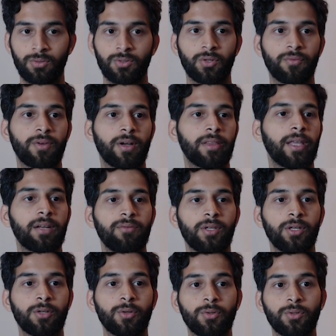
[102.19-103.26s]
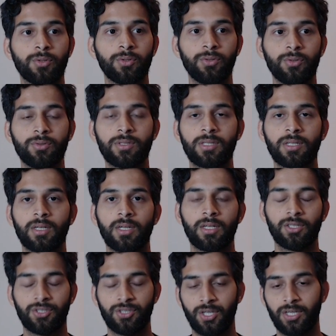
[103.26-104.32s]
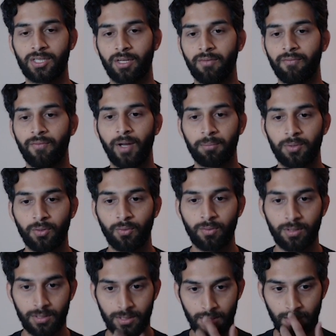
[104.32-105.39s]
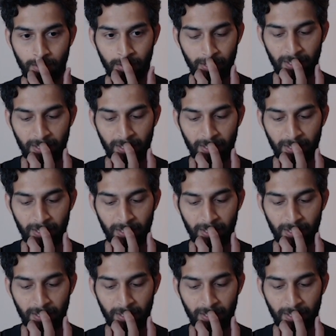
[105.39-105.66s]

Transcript: So for that, we're going to use JSON web tokens.